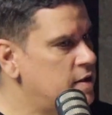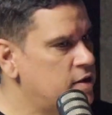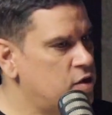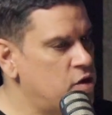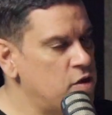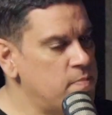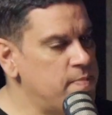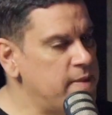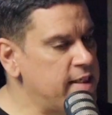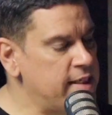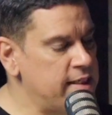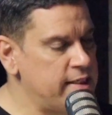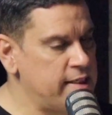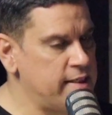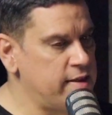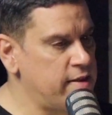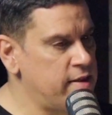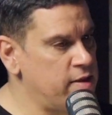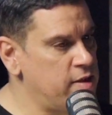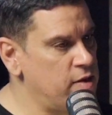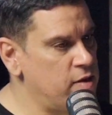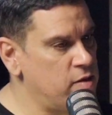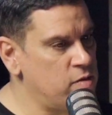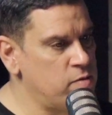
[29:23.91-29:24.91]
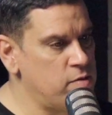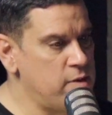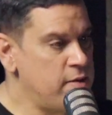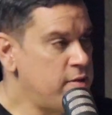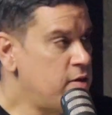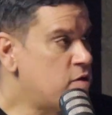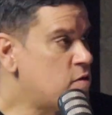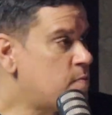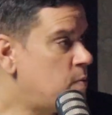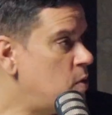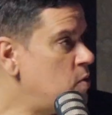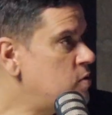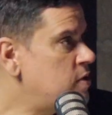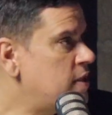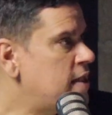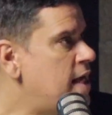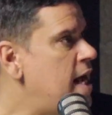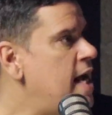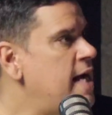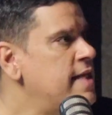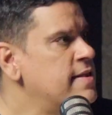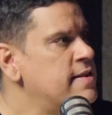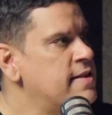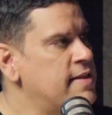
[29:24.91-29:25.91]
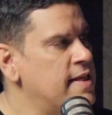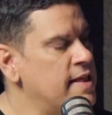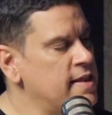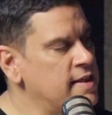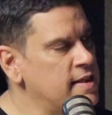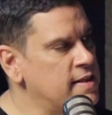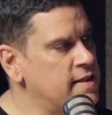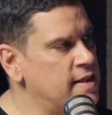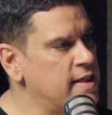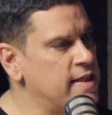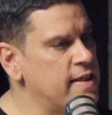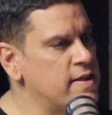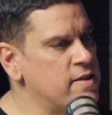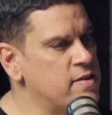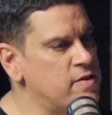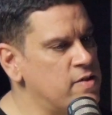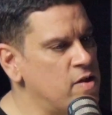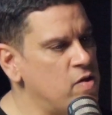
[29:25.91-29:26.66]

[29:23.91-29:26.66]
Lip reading: Could be, and there's pros and cons to anything.